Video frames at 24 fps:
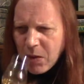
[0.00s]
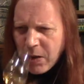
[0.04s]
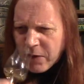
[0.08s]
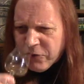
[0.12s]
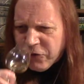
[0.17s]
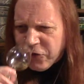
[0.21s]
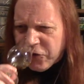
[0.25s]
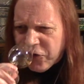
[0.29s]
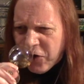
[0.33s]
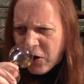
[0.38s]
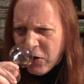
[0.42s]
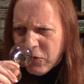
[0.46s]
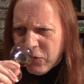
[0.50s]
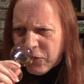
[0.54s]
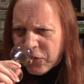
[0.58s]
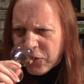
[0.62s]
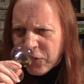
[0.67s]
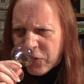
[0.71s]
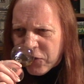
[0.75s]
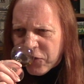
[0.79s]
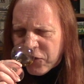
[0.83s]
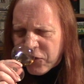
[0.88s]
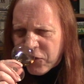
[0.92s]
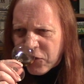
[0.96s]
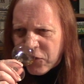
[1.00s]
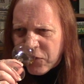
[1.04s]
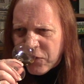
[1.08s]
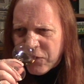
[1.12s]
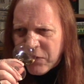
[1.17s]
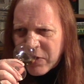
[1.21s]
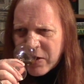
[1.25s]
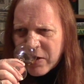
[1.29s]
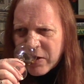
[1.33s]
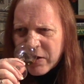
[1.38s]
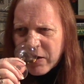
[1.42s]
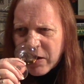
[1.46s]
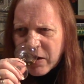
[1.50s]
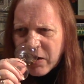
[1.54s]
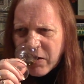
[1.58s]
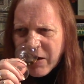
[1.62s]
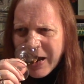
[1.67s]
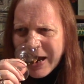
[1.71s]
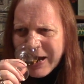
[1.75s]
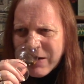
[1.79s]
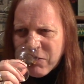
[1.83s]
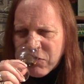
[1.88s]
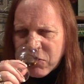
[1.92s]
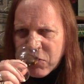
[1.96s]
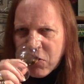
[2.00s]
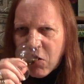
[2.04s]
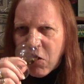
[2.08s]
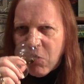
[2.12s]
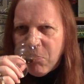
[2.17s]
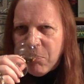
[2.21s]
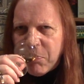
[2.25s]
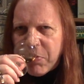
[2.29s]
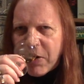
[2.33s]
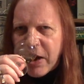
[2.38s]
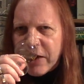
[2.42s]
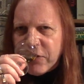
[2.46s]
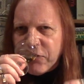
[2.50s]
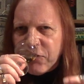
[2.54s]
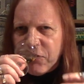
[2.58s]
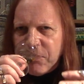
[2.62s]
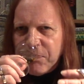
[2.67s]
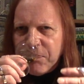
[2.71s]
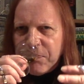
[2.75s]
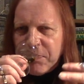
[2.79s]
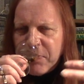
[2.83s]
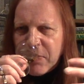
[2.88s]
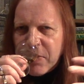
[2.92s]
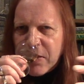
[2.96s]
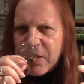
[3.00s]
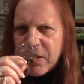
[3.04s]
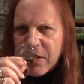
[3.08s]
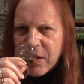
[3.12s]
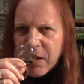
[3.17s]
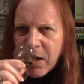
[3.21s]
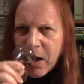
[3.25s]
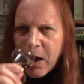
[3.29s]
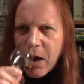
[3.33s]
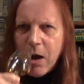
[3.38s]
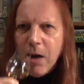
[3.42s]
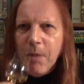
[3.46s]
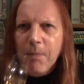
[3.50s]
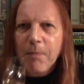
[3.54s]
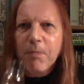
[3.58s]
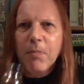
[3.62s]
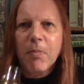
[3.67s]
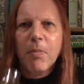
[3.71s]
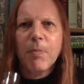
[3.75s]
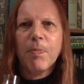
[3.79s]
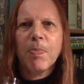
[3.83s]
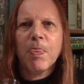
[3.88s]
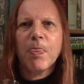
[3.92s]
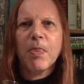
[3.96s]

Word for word: shows that sort of, you know, how complex um,